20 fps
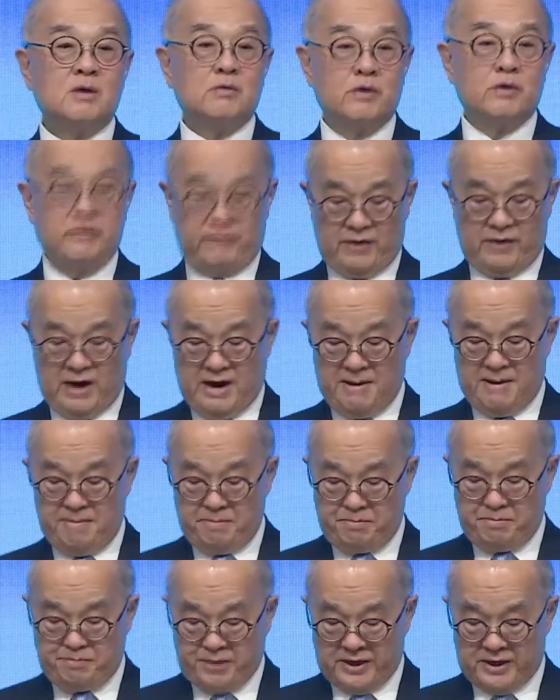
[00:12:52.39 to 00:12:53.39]
with
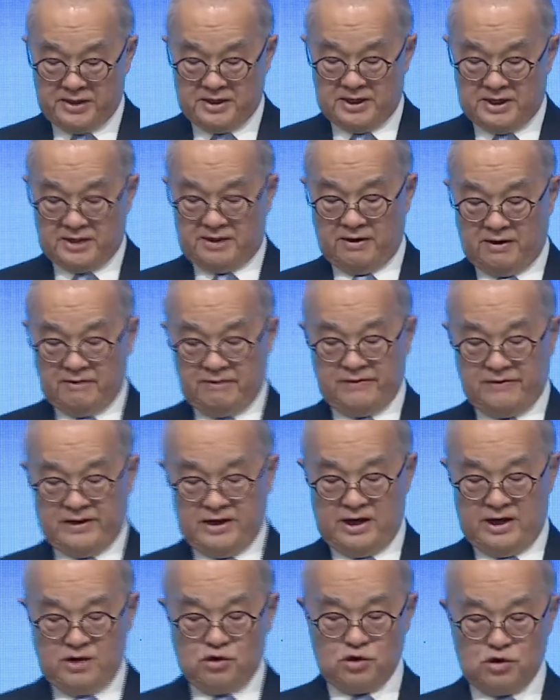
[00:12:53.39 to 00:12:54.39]
embedded
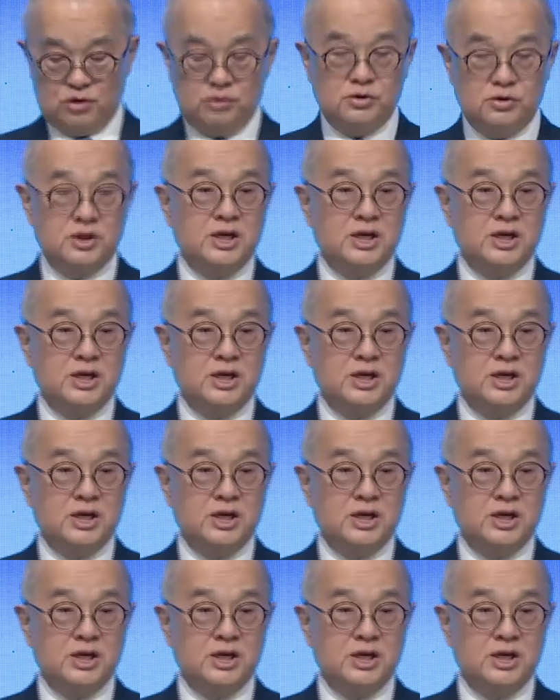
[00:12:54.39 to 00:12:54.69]
financial